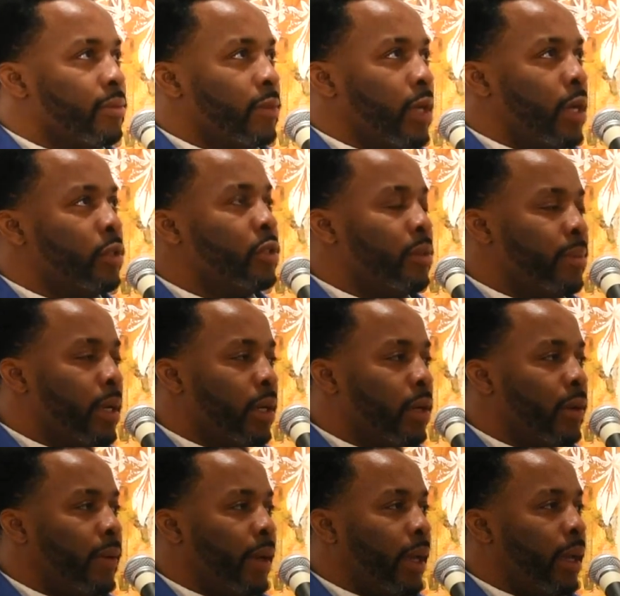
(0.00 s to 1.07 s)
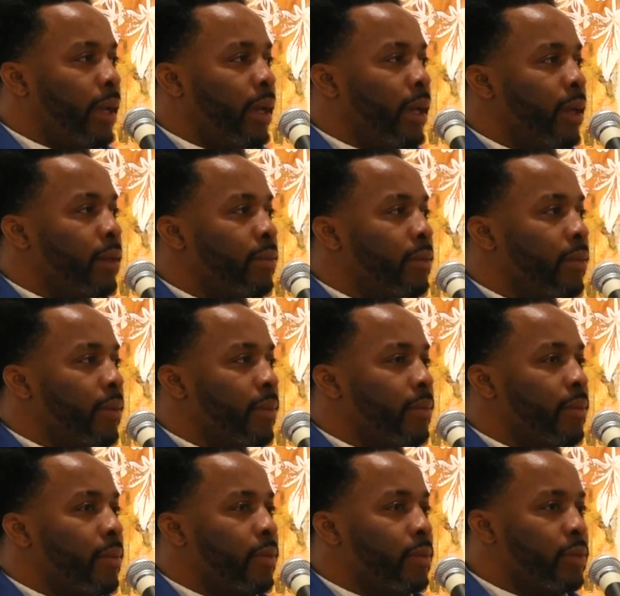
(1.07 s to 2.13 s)
instrumental in
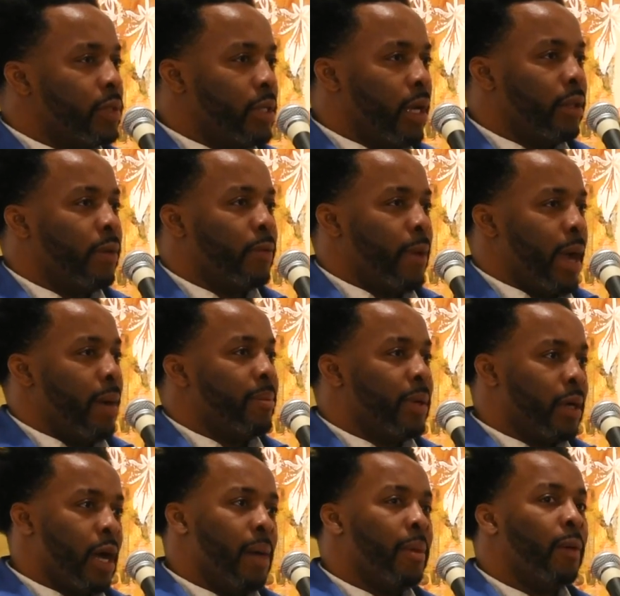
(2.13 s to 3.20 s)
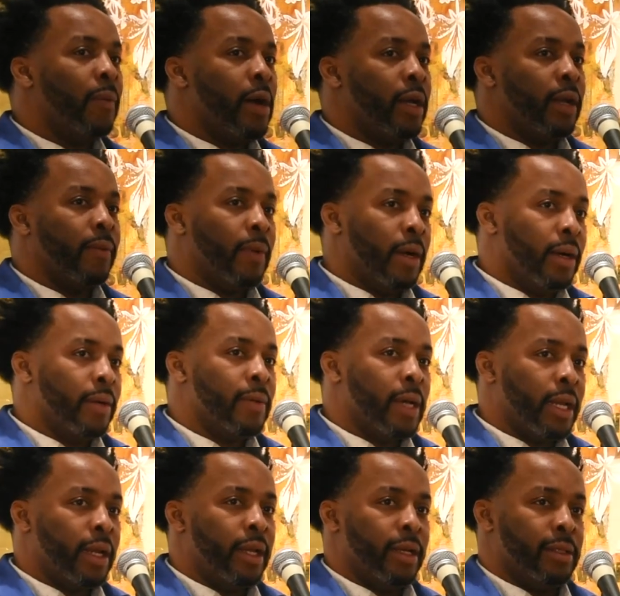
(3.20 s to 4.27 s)
Southern rap becoming what
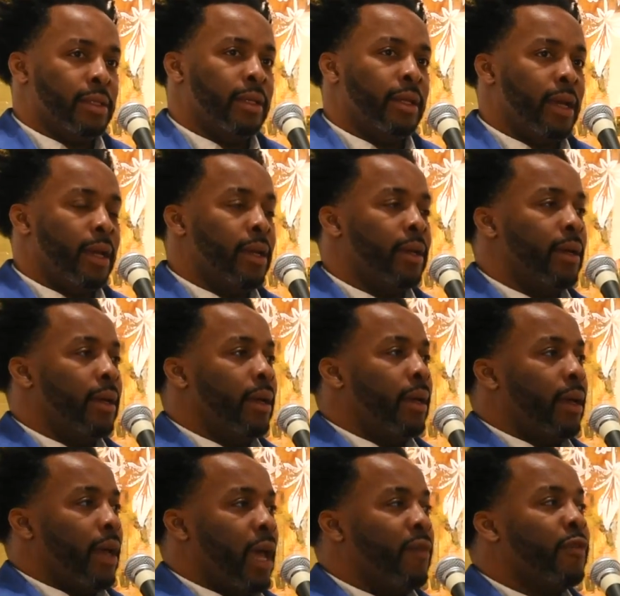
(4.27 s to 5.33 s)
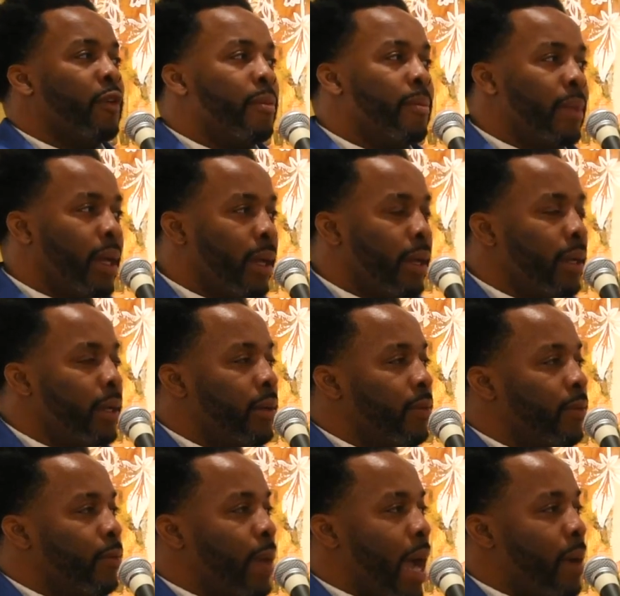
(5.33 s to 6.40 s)
it is today. And for me,
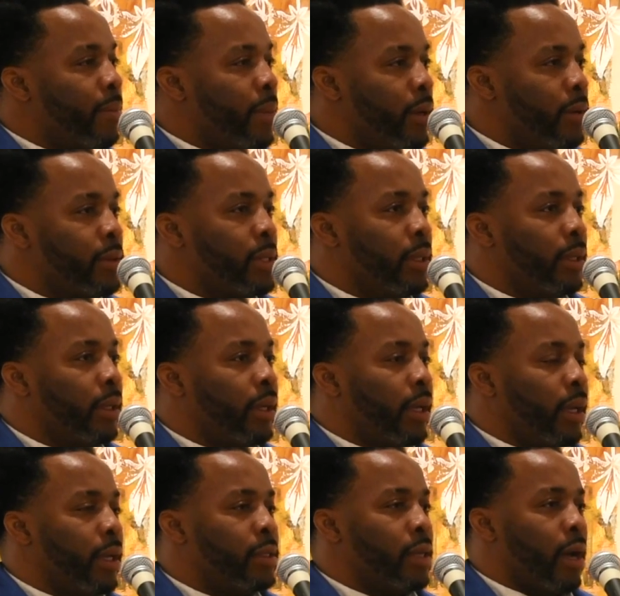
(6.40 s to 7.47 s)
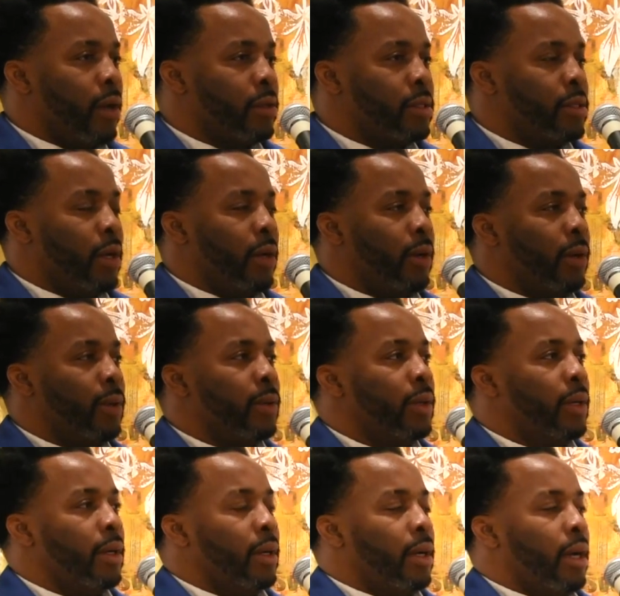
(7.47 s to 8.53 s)
rap music is also